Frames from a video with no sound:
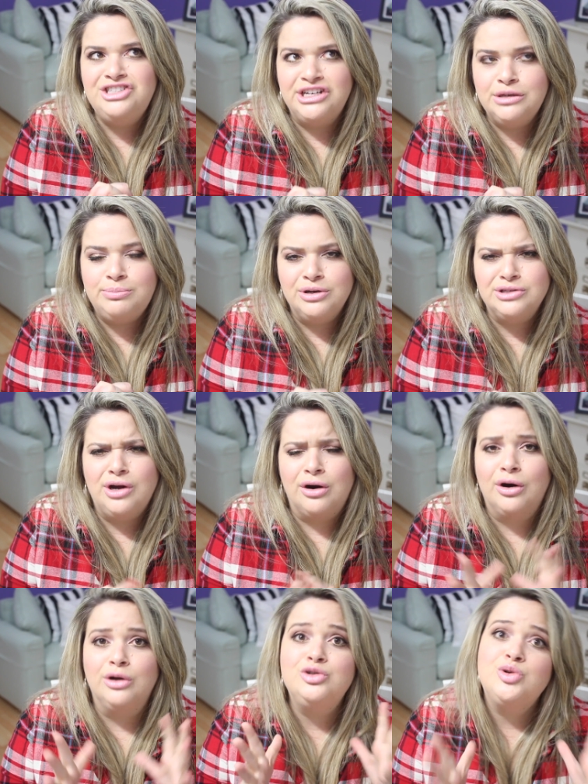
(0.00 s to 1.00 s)
agenda books
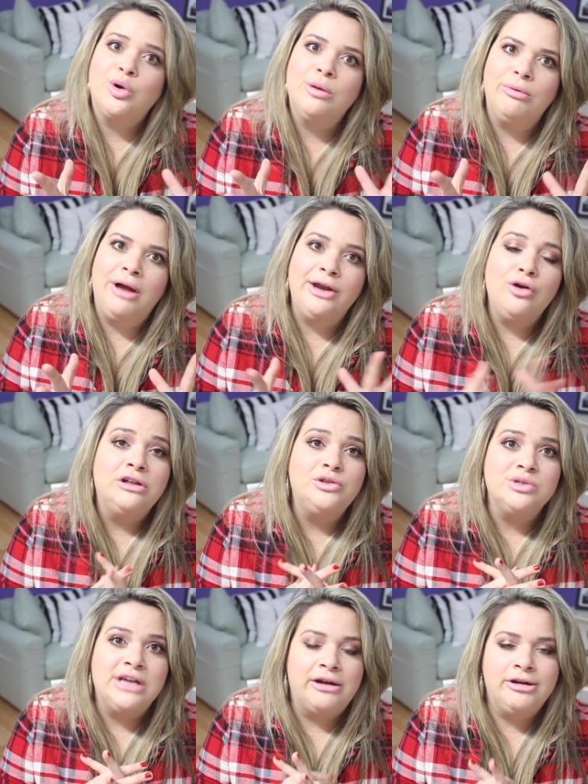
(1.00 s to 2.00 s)
are adorable. I know that
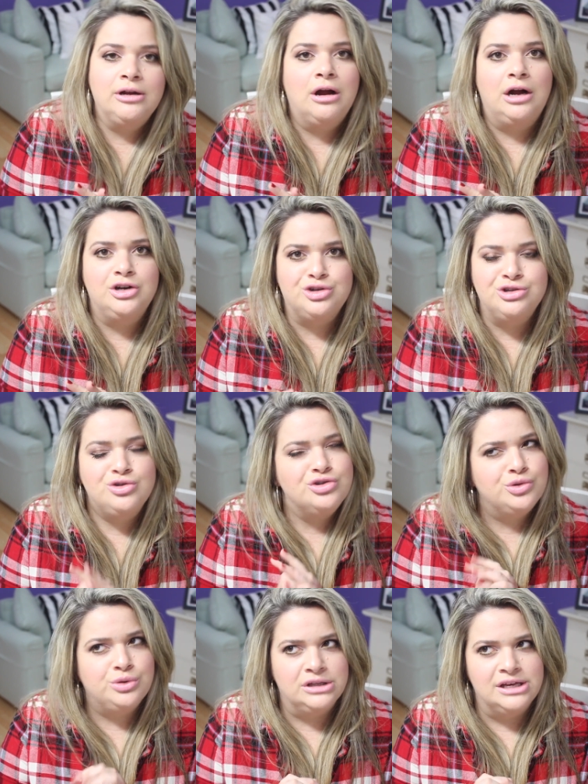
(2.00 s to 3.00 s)
those Erin Condrens, those
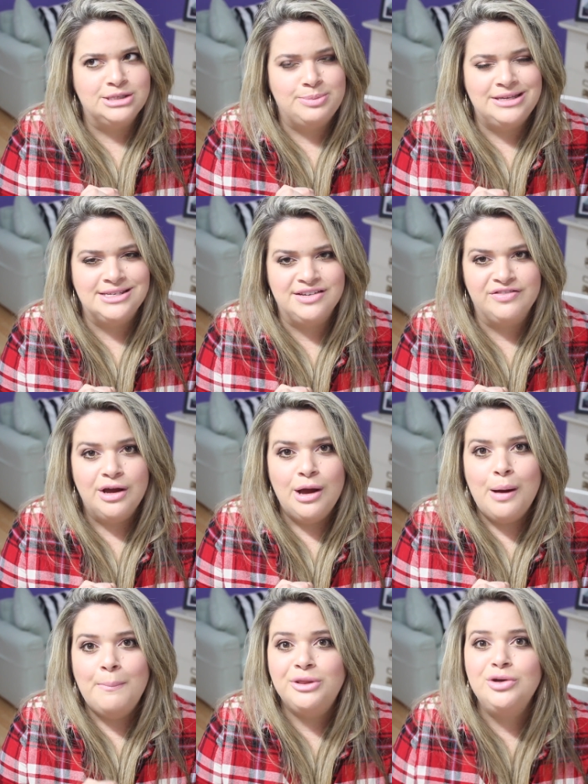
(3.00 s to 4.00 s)
are really expensive,
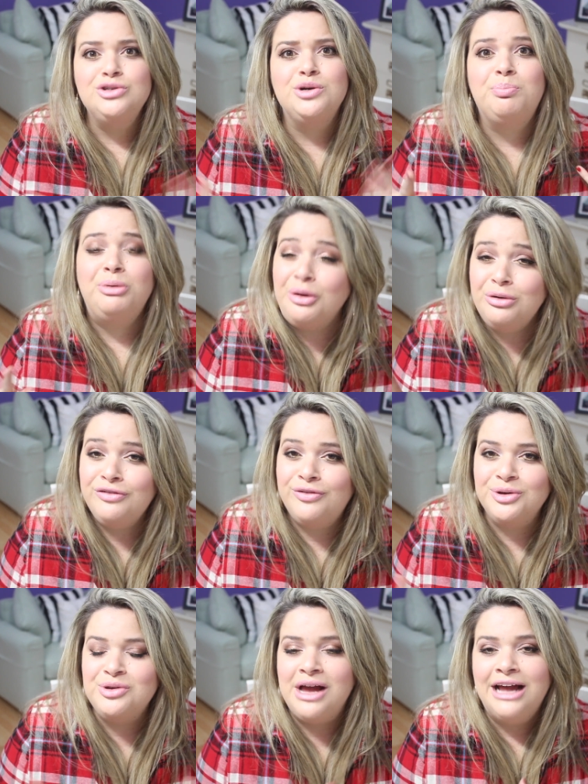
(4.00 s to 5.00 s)
but those are
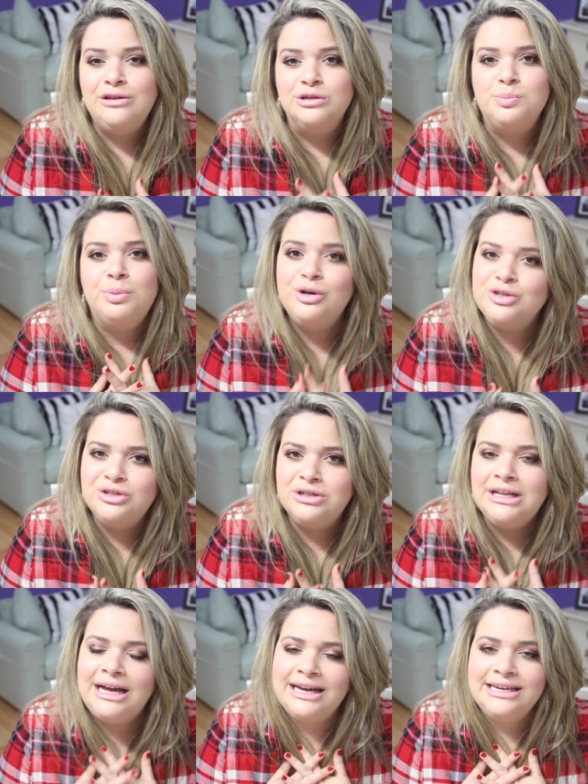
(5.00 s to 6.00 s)
beautiful. You can get those
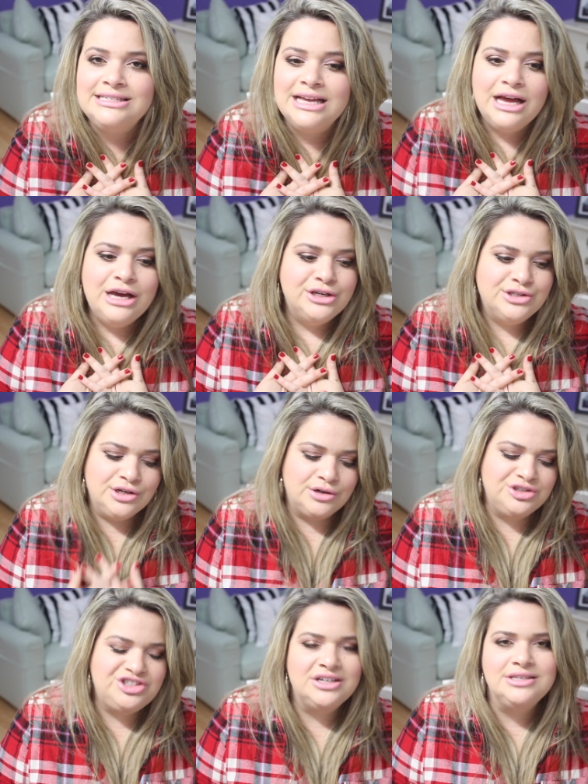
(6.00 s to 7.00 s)
personalized.
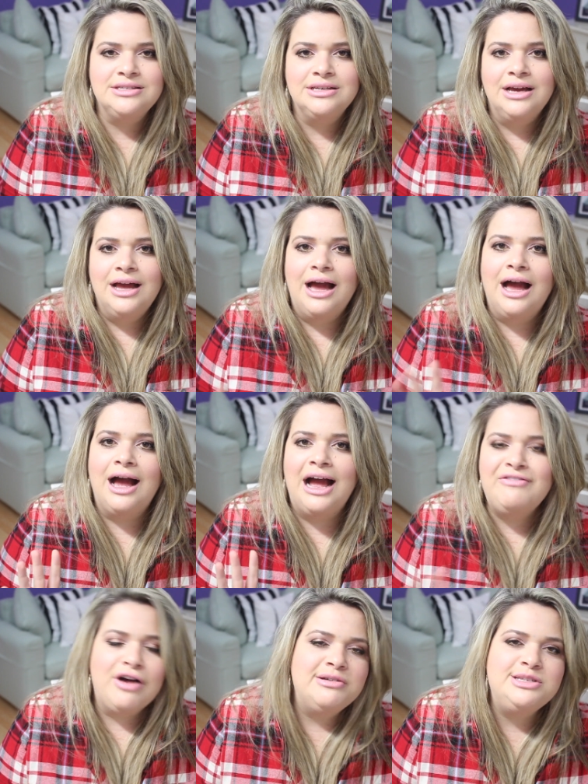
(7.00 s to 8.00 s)
So just,
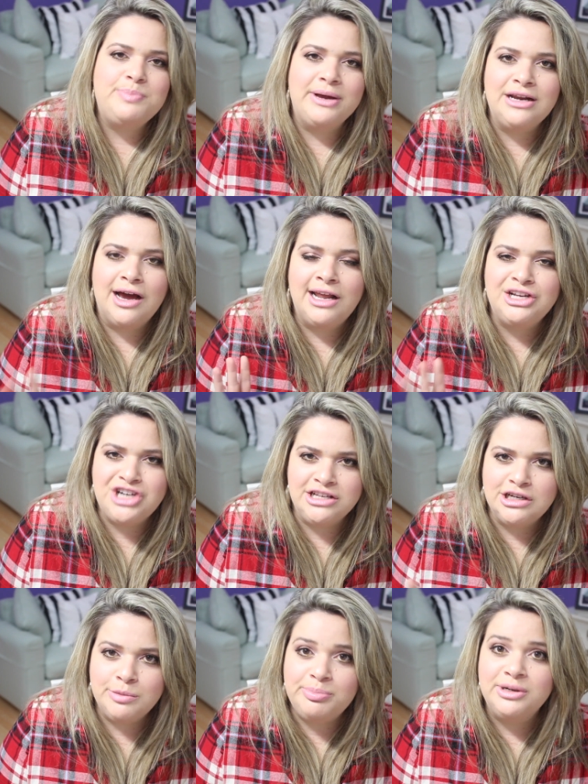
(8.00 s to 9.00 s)
I've always been an
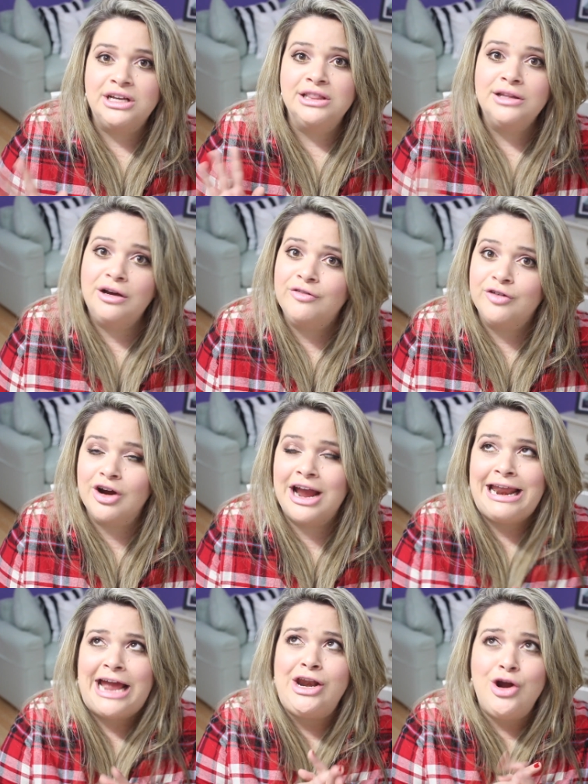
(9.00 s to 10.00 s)
agenda book lover
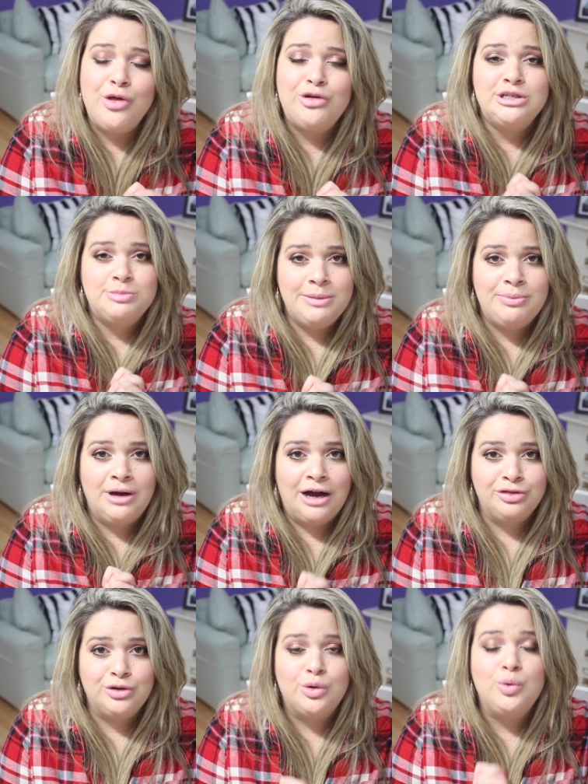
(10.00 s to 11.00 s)
and I know there's people
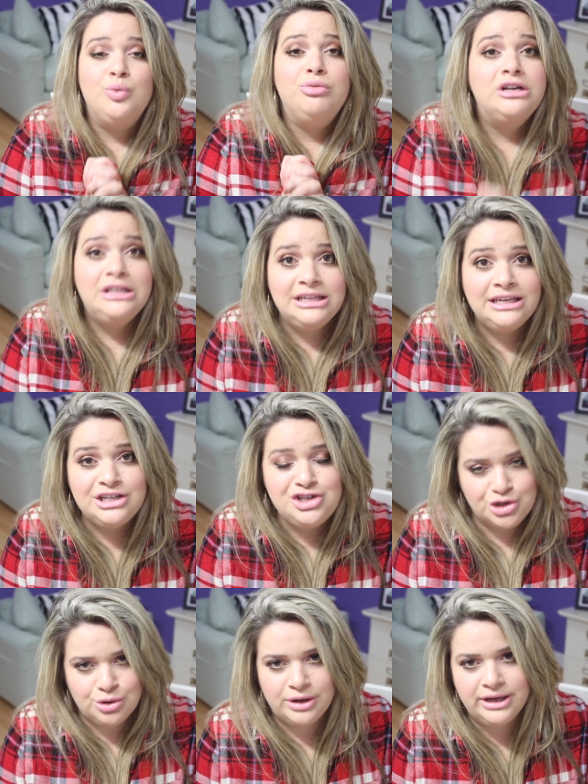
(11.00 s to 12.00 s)
out there who really
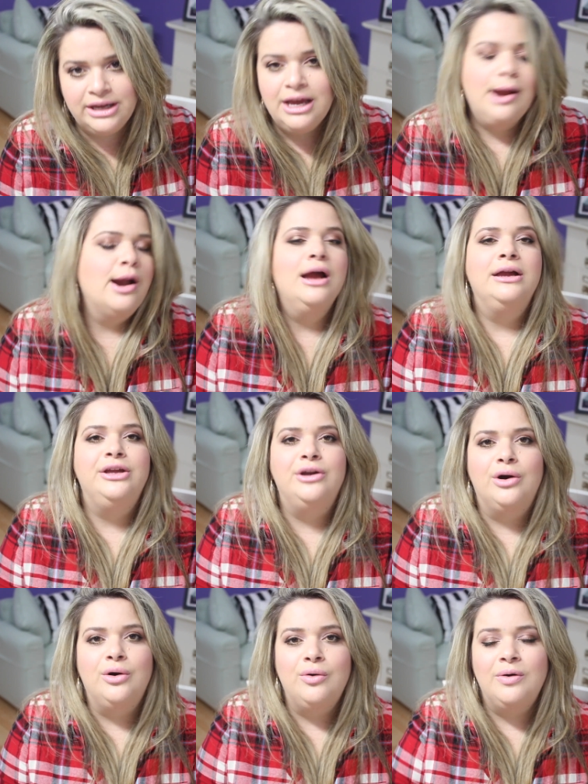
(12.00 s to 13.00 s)
enjoy, you
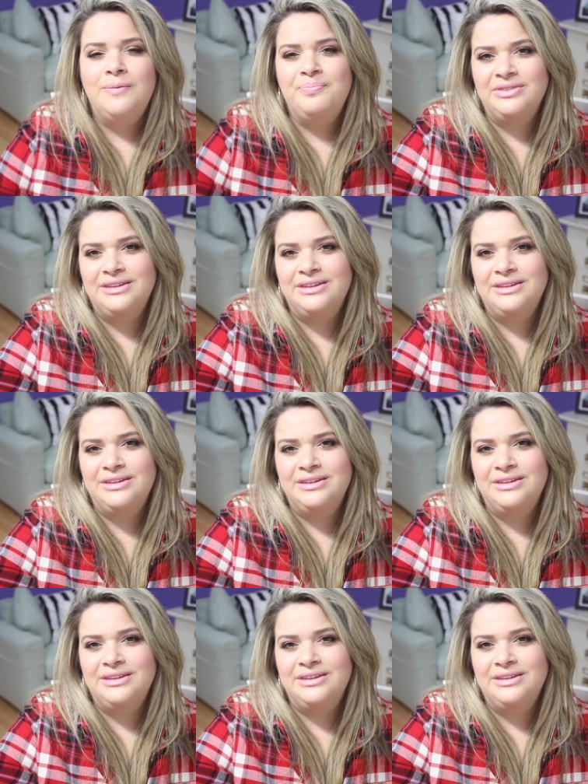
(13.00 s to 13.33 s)
know,